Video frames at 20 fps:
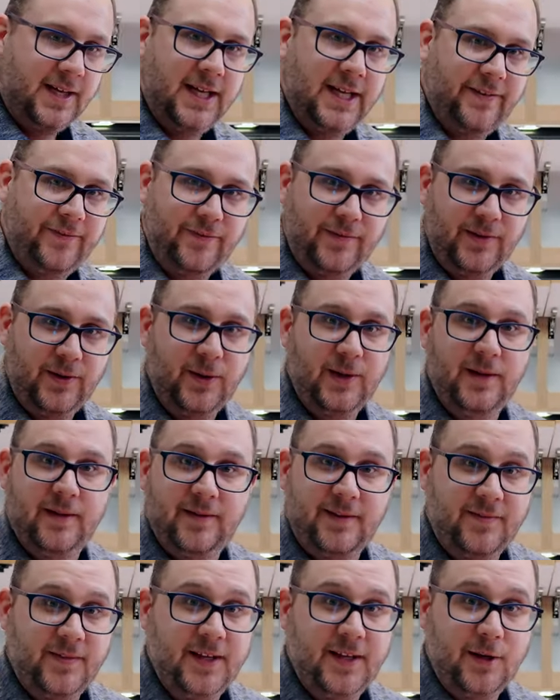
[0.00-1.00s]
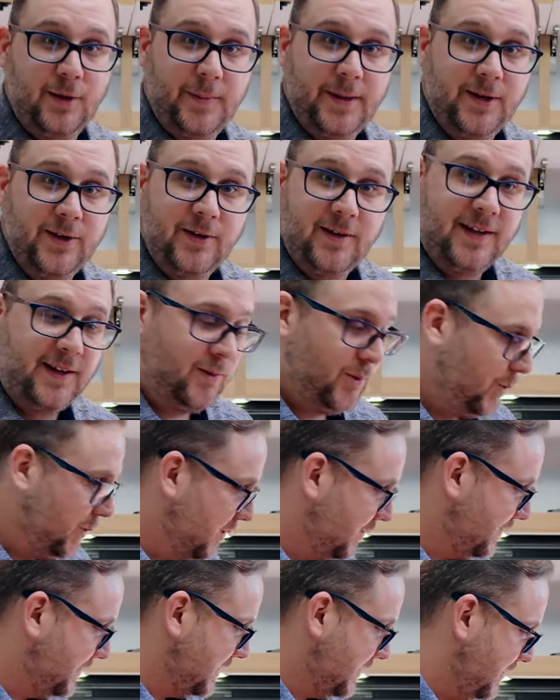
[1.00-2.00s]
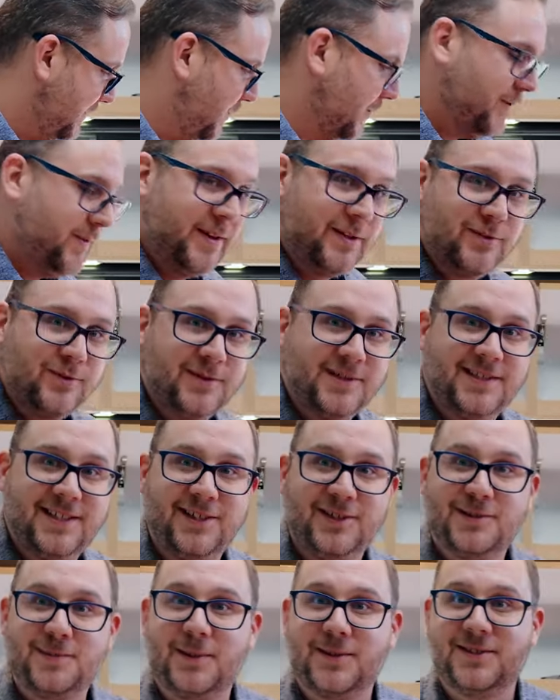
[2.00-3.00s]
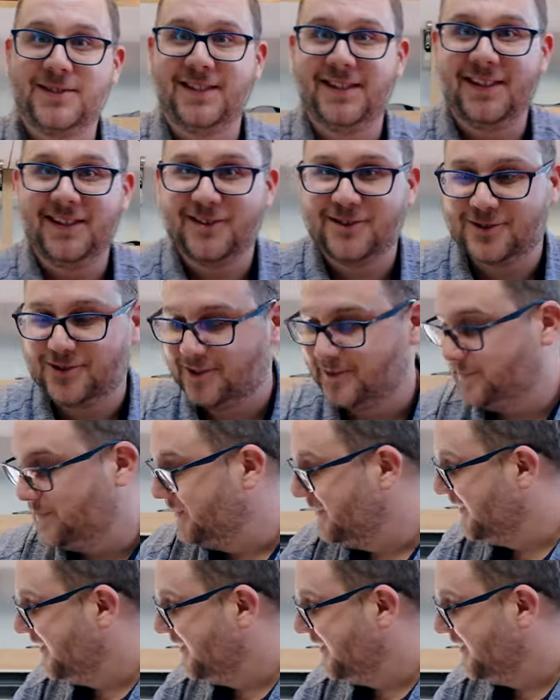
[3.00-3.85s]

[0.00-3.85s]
If you didn't know better, you think Laura was a professional salesperson at Airstream.